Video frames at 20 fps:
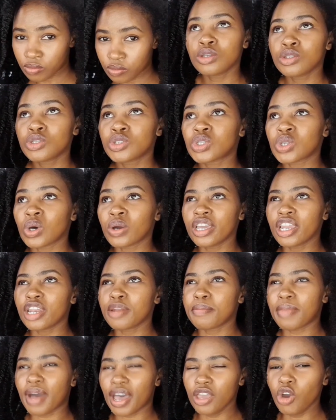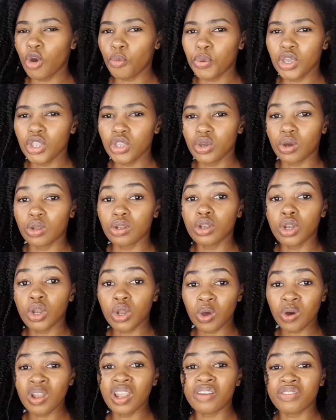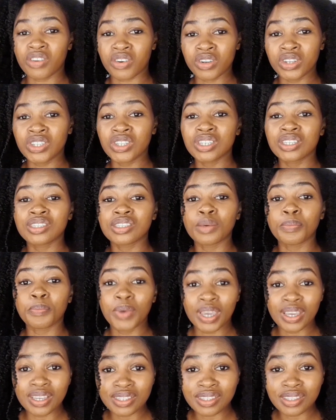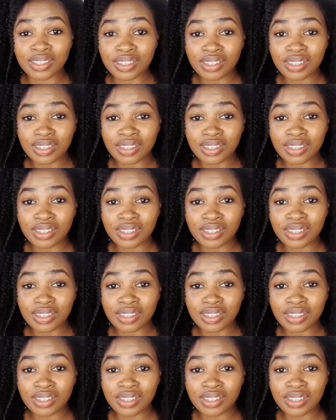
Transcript: So in my opinion, low leverage is the best.